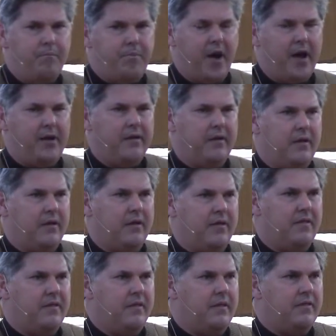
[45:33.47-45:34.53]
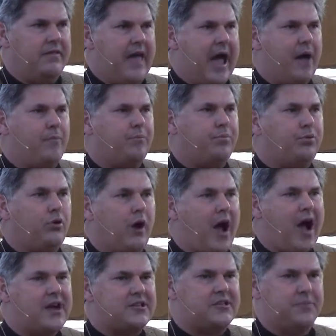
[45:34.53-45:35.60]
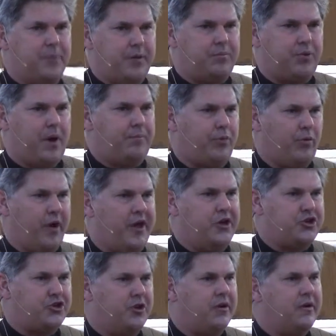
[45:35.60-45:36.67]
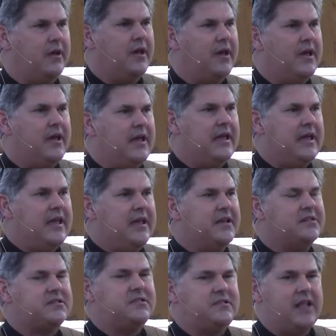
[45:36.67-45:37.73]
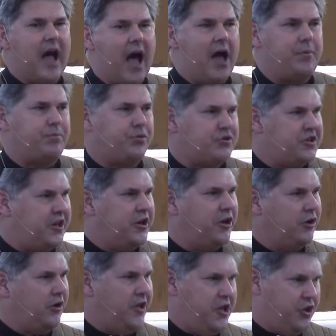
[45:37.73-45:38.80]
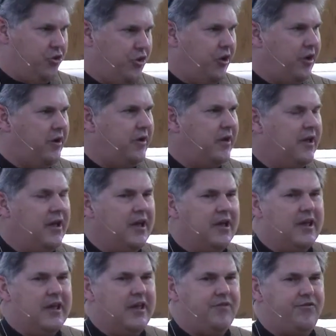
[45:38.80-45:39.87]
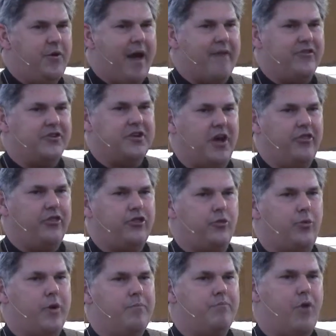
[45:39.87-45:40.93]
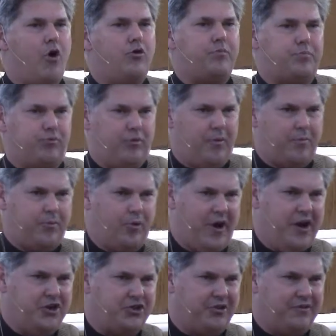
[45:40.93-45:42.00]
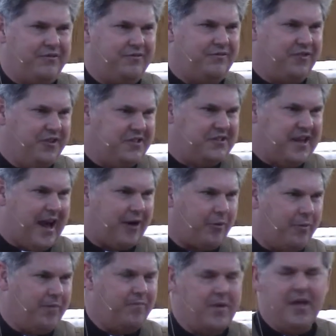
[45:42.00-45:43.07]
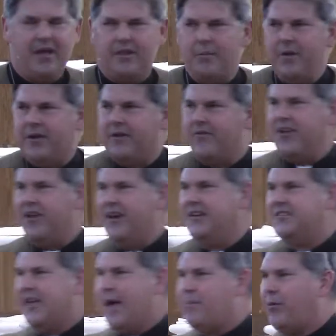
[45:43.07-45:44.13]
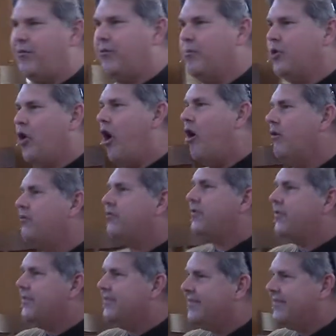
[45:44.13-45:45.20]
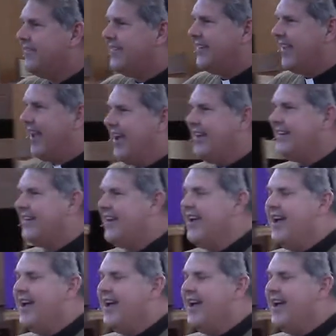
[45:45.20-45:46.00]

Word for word: But that proximate preparation is not particularly good if you haven't done the remote preparation for the sacrament. Let me give you an example from golf. Okay?